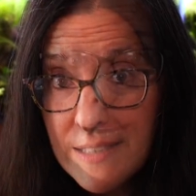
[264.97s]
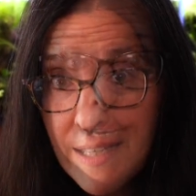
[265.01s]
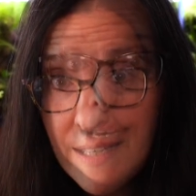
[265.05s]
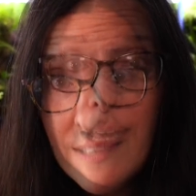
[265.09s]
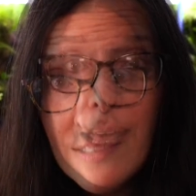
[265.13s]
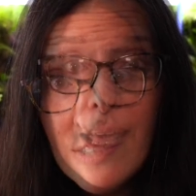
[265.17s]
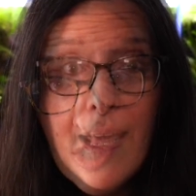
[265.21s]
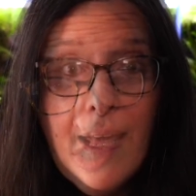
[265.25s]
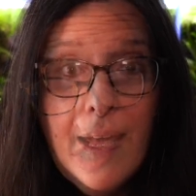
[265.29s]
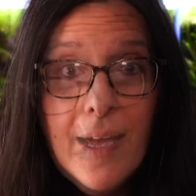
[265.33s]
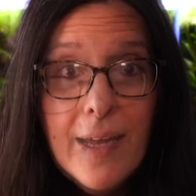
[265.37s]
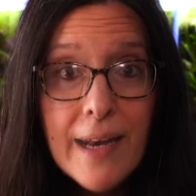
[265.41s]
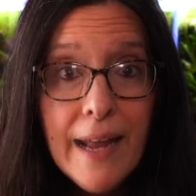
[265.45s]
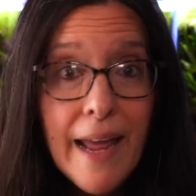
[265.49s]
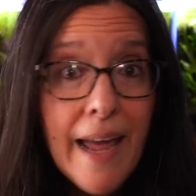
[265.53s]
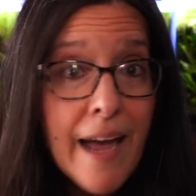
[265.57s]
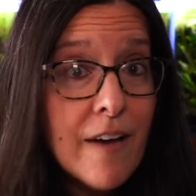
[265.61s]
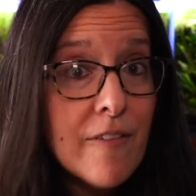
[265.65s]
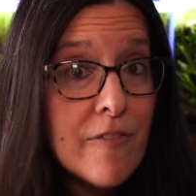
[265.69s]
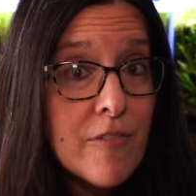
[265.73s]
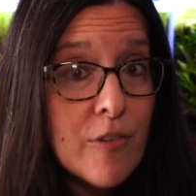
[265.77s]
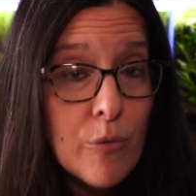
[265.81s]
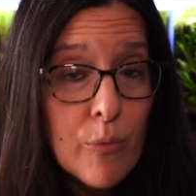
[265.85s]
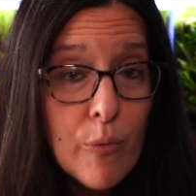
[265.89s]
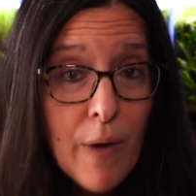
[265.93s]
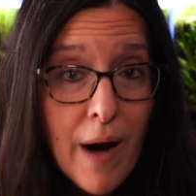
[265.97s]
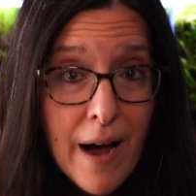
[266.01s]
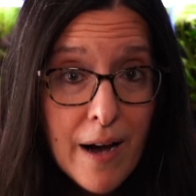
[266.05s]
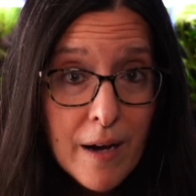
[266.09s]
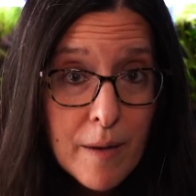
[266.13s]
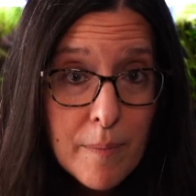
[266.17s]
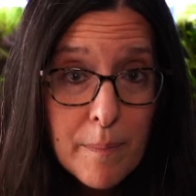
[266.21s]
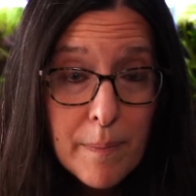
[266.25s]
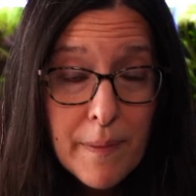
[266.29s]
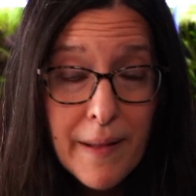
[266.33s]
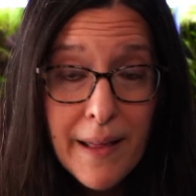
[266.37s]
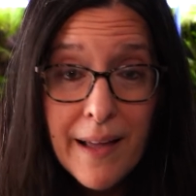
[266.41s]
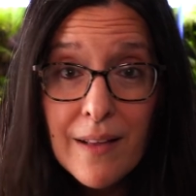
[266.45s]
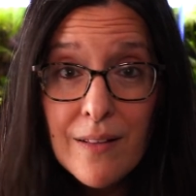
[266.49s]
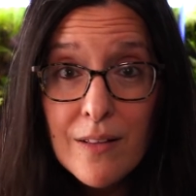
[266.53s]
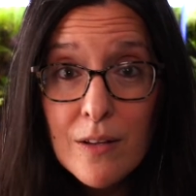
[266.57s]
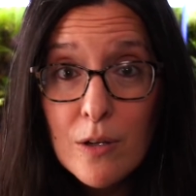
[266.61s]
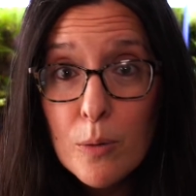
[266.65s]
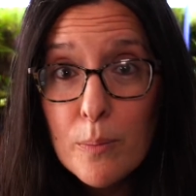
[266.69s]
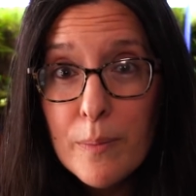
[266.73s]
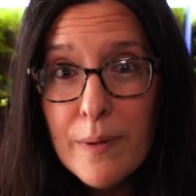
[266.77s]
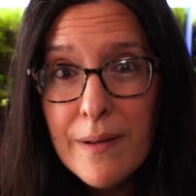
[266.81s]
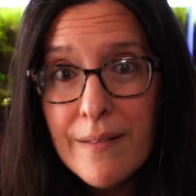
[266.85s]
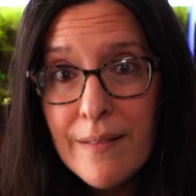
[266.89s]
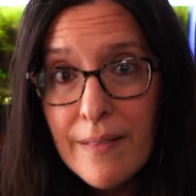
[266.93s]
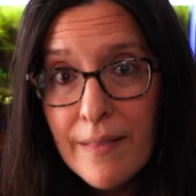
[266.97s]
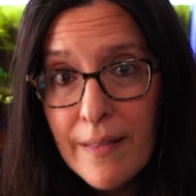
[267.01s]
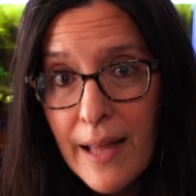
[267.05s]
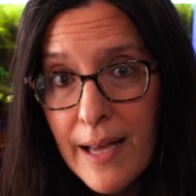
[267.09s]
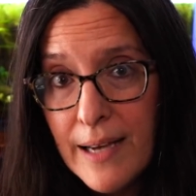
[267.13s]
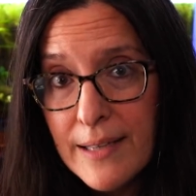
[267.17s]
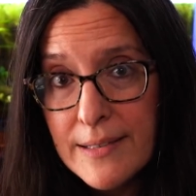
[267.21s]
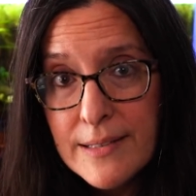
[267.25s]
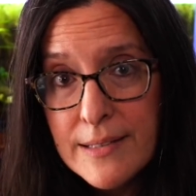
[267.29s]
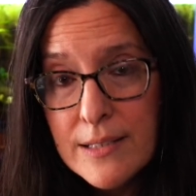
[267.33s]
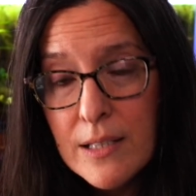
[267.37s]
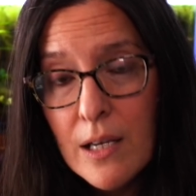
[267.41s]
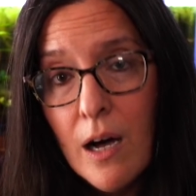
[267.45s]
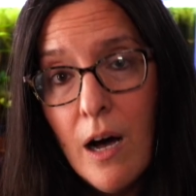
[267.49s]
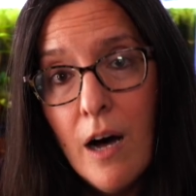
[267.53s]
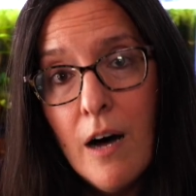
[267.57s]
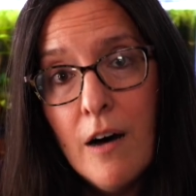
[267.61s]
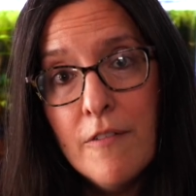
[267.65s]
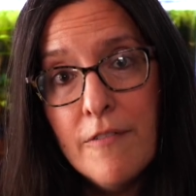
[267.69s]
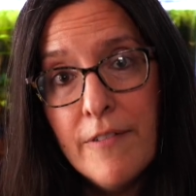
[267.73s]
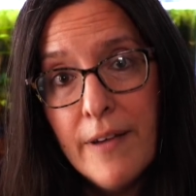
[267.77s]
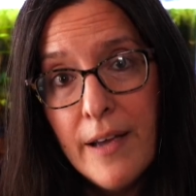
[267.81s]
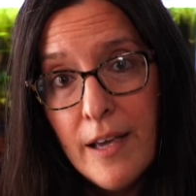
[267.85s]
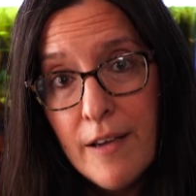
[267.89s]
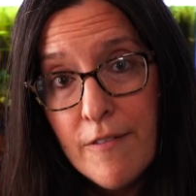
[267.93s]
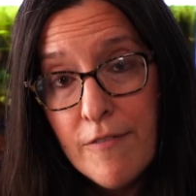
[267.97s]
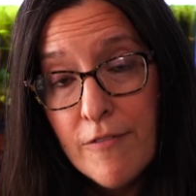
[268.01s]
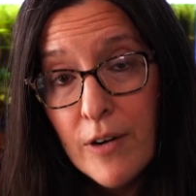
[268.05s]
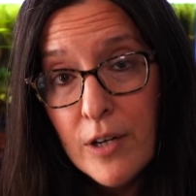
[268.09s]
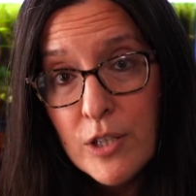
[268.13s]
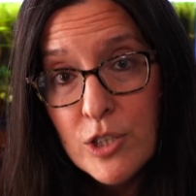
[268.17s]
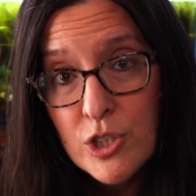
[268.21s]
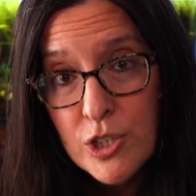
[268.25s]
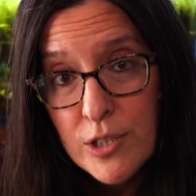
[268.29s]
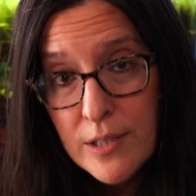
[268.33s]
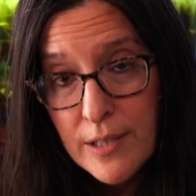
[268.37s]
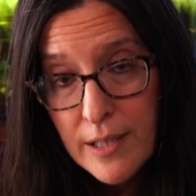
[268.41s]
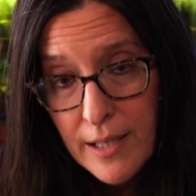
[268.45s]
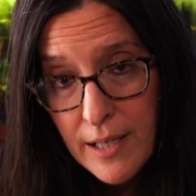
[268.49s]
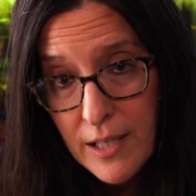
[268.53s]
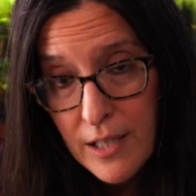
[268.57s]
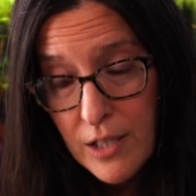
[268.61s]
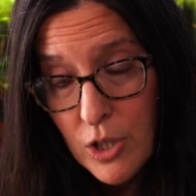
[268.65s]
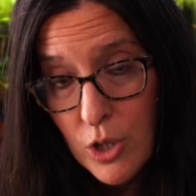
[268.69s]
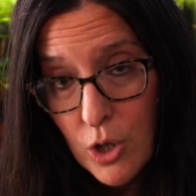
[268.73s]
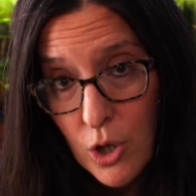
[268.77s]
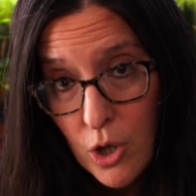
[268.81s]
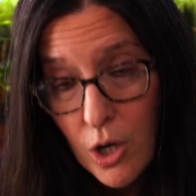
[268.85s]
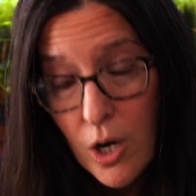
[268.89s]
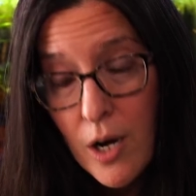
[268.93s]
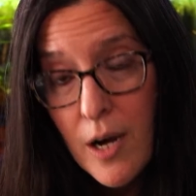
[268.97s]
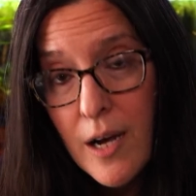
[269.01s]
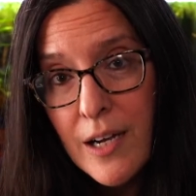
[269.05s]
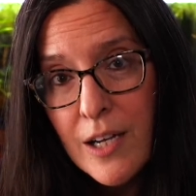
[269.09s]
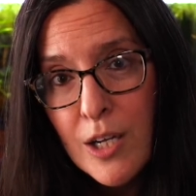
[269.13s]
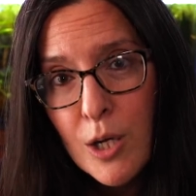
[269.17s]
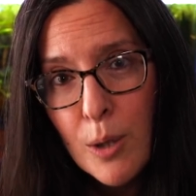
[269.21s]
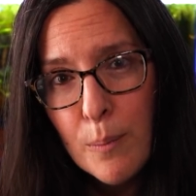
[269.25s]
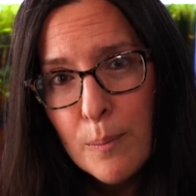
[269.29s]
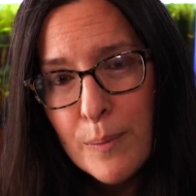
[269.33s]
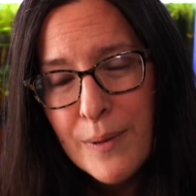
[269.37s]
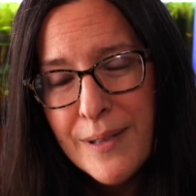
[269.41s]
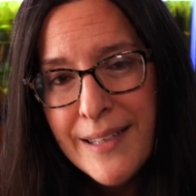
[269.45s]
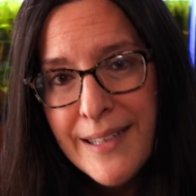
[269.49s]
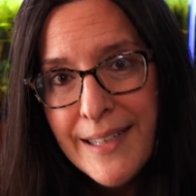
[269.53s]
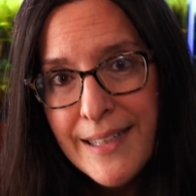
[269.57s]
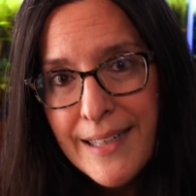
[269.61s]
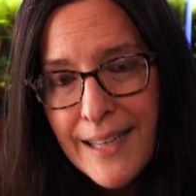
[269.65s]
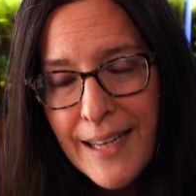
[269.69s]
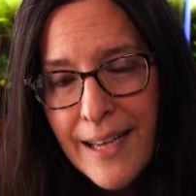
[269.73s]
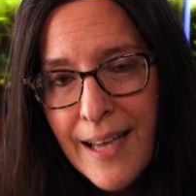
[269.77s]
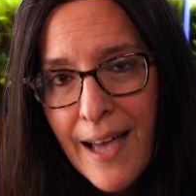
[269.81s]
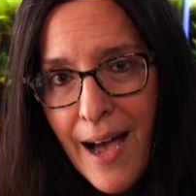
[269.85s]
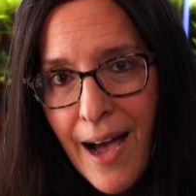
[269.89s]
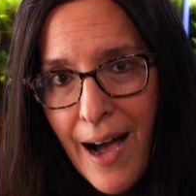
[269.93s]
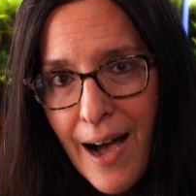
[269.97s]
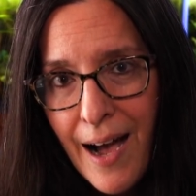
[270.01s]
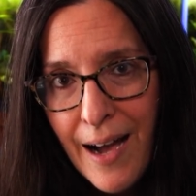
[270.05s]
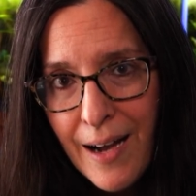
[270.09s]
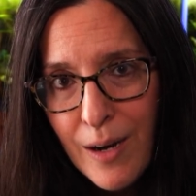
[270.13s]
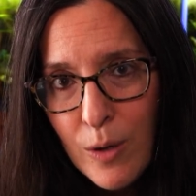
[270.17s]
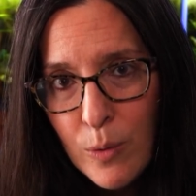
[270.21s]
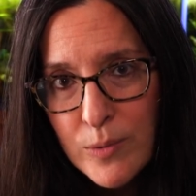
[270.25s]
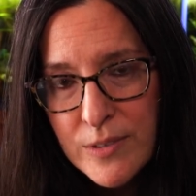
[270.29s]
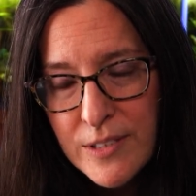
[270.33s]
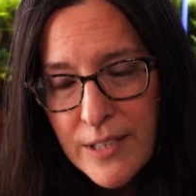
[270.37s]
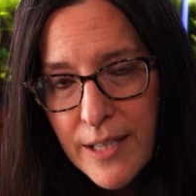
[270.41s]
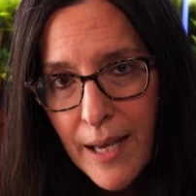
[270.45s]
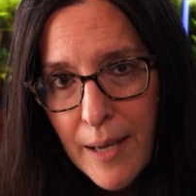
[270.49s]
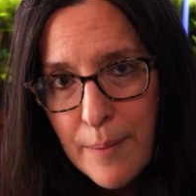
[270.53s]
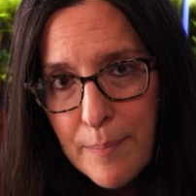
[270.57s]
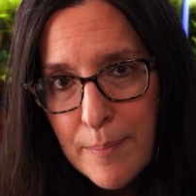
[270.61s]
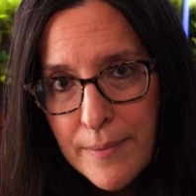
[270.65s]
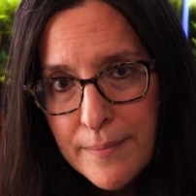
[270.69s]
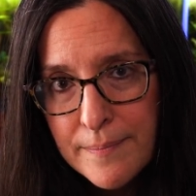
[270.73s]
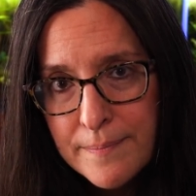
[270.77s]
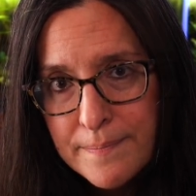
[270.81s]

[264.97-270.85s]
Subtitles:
and have the rock play a little bit less of a function in your complete aquascape.